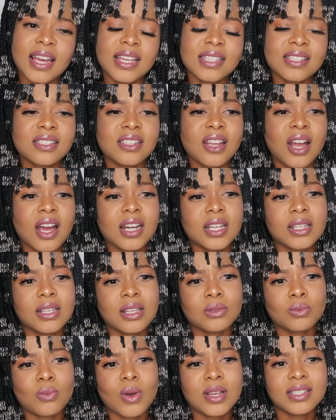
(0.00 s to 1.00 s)

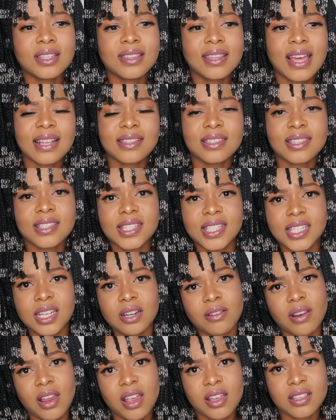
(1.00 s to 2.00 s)
It wasn't that
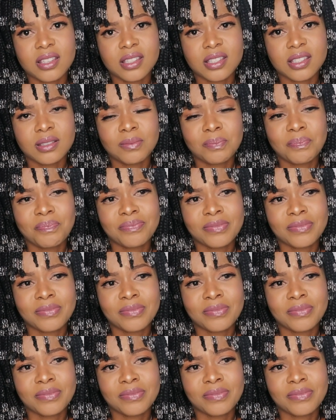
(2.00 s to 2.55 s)
serious.